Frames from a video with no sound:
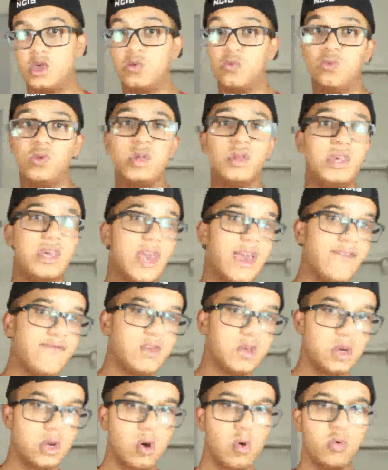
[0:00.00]
You really
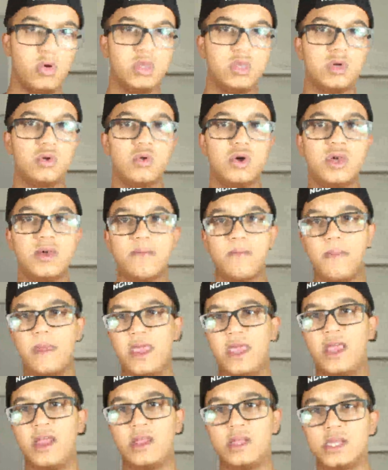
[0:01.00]
have to go into it
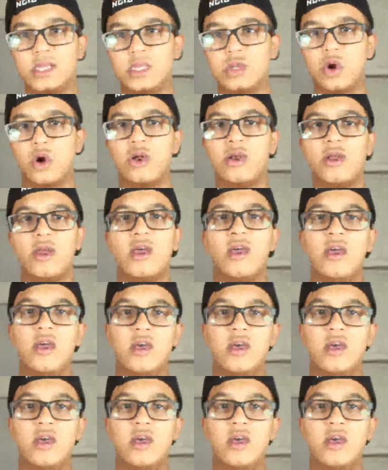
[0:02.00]
and start